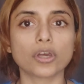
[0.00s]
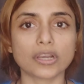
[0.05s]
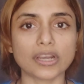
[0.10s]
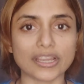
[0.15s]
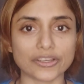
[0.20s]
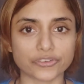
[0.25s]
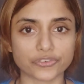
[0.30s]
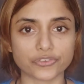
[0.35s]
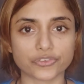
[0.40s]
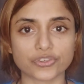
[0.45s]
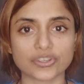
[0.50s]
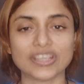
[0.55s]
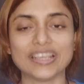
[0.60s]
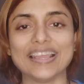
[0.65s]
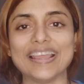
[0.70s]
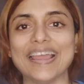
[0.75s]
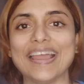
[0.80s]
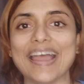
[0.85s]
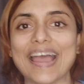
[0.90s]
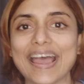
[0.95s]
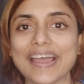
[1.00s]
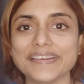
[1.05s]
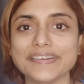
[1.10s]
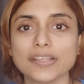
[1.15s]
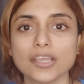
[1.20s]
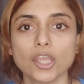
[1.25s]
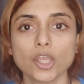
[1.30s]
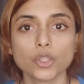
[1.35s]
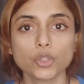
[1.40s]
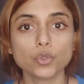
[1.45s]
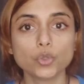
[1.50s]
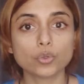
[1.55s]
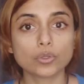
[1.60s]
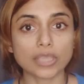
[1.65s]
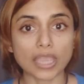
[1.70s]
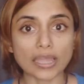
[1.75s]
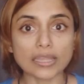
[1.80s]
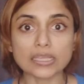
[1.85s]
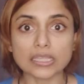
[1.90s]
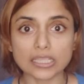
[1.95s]
crutch. And you
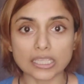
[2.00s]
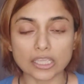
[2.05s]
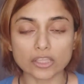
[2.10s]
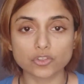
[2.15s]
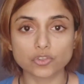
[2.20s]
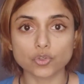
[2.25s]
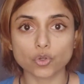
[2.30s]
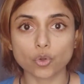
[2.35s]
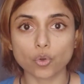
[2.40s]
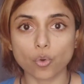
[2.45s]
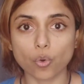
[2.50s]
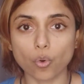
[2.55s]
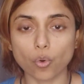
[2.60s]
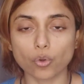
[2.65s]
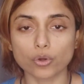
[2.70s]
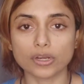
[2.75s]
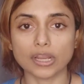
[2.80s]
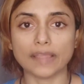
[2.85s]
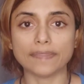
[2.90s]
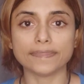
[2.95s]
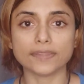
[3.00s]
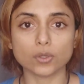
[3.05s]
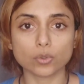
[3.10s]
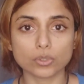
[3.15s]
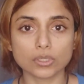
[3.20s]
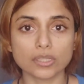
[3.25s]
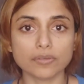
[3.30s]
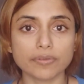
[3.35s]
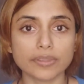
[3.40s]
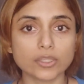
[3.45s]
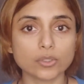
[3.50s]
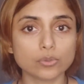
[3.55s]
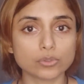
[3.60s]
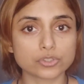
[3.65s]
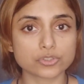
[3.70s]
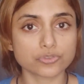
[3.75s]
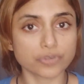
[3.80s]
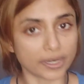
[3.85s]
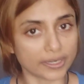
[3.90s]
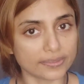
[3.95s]
can engage your core, and the only way you'll
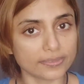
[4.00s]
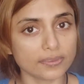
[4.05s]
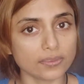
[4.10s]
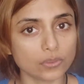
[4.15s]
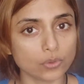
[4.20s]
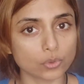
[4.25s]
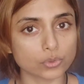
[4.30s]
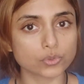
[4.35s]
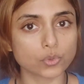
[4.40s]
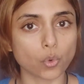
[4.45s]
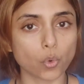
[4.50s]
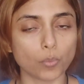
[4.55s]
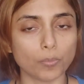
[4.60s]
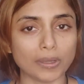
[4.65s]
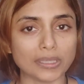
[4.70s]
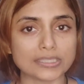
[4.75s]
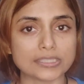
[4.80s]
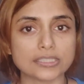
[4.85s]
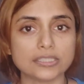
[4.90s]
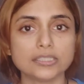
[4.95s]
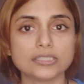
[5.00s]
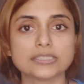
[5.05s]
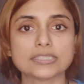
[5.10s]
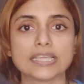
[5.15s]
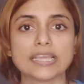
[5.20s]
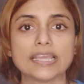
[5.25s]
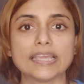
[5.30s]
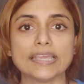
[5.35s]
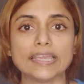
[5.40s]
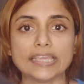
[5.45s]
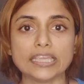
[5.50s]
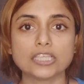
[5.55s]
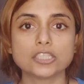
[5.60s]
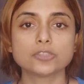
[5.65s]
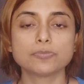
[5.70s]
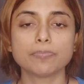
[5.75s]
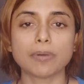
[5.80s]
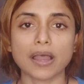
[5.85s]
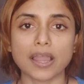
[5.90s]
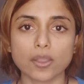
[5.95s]
strengthen those core muscles
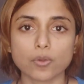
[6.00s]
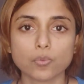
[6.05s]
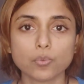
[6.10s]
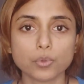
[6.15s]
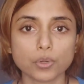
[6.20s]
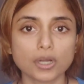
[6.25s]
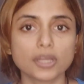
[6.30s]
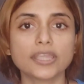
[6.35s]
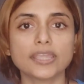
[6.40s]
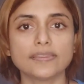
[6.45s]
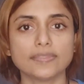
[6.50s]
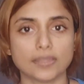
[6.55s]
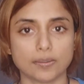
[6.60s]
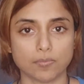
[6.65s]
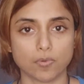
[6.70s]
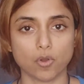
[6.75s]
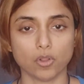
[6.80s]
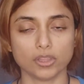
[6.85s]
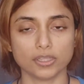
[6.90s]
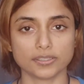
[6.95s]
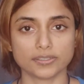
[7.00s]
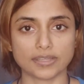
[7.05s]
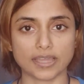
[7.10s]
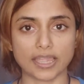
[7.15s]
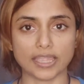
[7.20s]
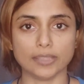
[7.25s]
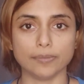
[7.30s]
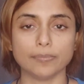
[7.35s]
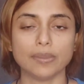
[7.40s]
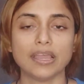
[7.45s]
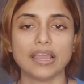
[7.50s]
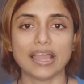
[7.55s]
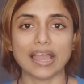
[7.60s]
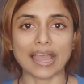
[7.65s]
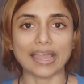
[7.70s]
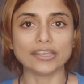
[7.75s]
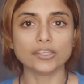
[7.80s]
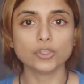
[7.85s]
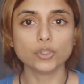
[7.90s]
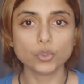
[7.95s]
is by working them all the time
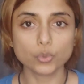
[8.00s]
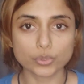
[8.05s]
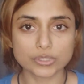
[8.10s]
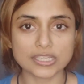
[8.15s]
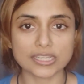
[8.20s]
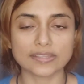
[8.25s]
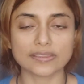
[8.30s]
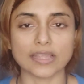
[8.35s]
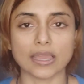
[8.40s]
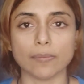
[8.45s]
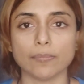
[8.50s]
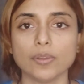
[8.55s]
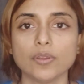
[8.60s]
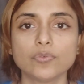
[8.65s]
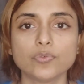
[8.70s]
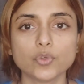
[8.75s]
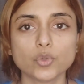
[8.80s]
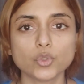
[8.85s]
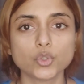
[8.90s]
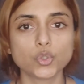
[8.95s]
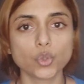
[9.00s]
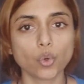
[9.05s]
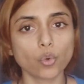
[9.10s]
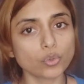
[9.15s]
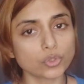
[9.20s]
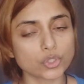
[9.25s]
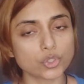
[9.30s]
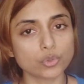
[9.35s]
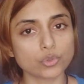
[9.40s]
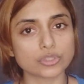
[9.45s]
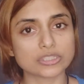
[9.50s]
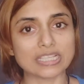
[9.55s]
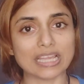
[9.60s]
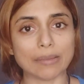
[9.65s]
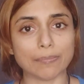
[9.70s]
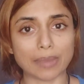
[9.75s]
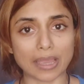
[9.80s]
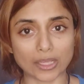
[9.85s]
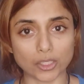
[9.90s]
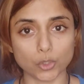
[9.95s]
and using them. If you don't use
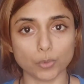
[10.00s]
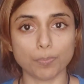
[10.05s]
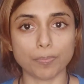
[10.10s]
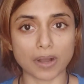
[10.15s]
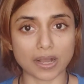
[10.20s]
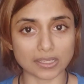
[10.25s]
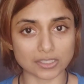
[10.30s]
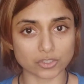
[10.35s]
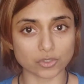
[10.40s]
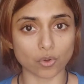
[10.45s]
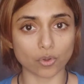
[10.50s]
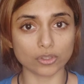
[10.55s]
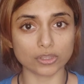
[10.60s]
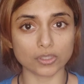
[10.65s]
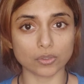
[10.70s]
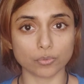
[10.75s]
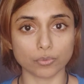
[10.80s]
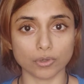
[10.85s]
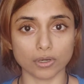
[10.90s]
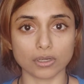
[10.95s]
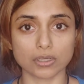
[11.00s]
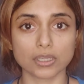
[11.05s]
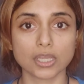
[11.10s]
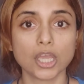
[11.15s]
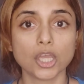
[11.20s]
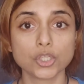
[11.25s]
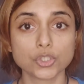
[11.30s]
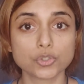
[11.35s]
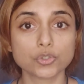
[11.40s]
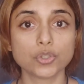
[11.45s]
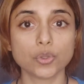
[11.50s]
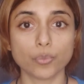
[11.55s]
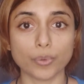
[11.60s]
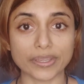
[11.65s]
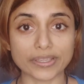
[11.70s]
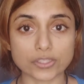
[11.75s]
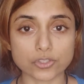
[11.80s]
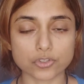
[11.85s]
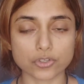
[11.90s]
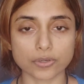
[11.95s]
them and you pass on the work to the
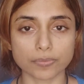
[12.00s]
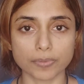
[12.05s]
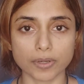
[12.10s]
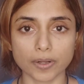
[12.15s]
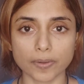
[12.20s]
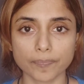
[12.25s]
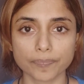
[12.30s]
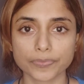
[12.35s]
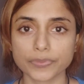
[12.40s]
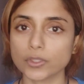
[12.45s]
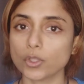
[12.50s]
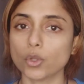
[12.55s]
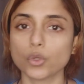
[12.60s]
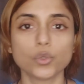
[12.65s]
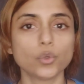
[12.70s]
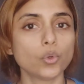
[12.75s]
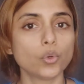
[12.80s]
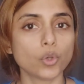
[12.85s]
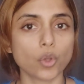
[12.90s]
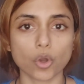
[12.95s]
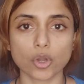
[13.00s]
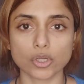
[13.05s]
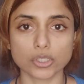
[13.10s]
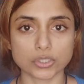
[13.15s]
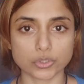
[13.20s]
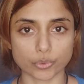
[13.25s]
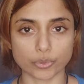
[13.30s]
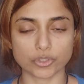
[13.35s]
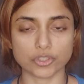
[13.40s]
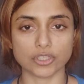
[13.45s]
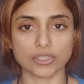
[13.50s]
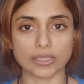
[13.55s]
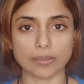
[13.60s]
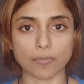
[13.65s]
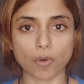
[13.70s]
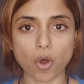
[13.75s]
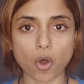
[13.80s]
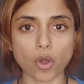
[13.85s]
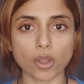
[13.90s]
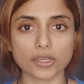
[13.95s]
waist trimmer, you're no longer switching
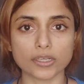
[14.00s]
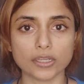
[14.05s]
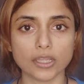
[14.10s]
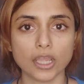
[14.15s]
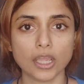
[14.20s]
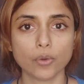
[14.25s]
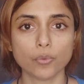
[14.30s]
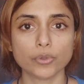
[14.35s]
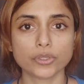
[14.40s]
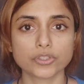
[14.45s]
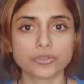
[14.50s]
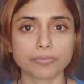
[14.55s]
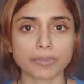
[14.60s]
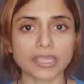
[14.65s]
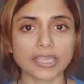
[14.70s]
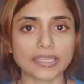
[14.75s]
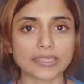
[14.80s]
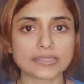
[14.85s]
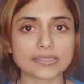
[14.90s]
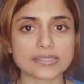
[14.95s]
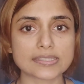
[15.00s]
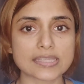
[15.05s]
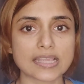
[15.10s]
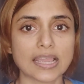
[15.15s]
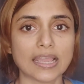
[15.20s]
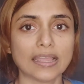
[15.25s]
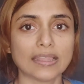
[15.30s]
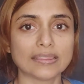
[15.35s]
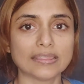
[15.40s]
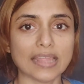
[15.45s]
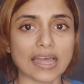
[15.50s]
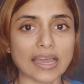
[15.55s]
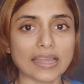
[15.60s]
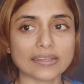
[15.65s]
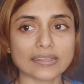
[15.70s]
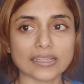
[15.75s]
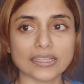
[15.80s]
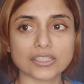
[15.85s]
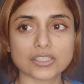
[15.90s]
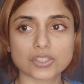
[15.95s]
them on, which means
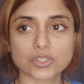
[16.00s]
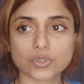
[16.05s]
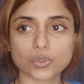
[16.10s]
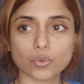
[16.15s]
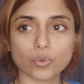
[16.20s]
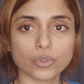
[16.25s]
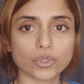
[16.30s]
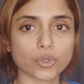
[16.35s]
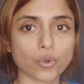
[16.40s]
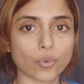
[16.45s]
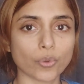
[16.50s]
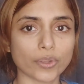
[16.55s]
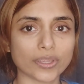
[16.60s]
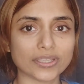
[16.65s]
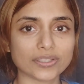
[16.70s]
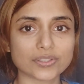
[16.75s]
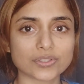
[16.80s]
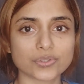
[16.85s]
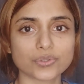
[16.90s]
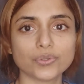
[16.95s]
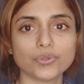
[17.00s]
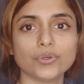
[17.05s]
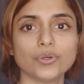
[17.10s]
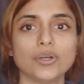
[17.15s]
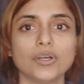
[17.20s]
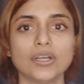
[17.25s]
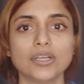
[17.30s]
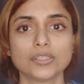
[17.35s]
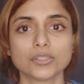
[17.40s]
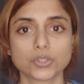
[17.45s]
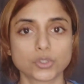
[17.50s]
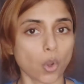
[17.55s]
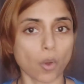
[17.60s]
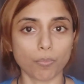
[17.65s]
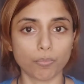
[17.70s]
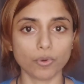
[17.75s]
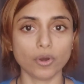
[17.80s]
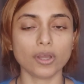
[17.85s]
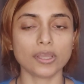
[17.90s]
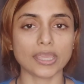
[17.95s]
that it's soon going to
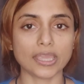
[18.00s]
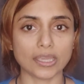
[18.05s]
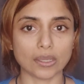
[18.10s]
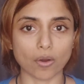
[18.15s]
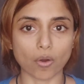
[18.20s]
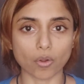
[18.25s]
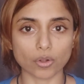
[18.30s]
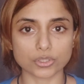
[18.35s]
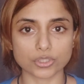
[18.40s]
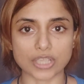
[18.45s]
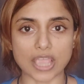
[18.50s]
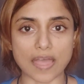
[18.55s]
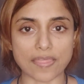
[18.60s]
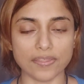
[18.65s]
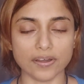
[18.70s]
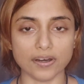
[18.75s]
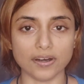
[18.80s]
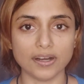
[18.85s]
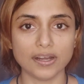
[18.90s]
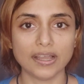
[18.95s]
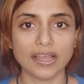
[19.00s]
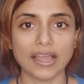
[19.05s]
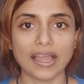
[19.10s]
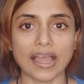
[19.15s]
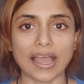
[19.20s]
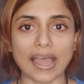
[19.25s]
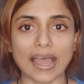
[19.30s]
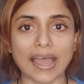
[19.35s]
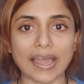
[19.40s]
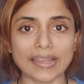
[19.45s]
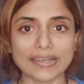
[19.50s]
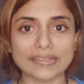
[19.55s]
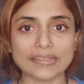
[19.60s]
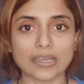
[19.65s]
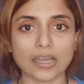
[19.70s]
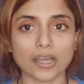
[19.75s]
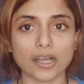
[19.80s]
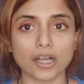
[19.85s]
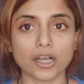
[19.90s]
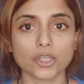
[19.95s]
stop working altogether.
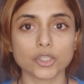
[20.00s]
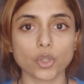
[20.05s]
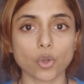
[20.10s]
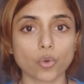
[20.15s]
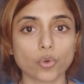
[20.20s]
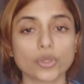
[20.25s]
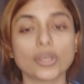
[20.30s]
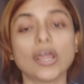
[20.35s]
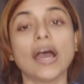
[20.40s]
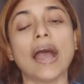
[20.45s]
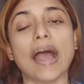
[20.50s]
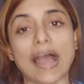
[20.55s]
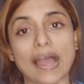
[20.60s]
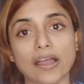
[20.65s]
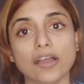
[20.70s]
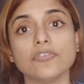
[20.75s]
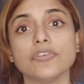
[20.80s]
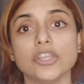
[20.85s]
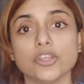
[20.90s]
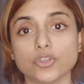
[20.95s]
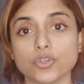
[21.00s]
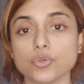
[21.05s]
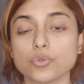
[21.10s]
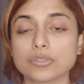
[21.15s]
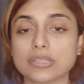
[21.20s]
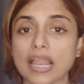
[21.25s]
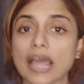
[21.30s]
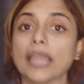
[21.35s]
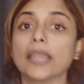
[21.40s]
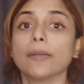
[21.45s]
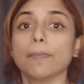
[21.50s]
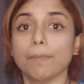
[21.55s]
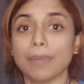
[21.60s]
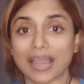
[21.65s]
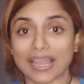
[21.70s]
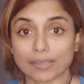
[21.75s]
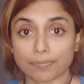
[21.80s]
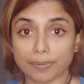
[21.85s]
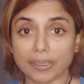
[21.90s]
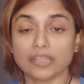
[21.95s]
And you're going to have issues like
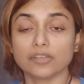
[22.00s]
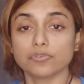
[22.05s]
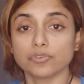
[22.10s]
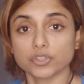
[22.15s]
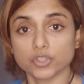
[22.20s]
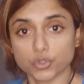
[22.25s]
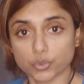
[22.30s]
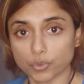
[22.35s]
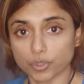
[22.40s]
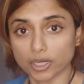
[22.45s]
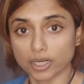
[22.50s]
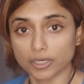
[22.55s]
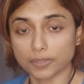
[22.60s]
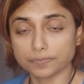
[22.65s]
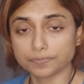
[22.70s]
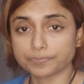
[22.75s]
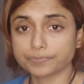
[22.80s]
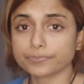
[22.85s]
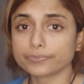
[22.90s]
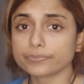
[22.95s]
back pain for sure.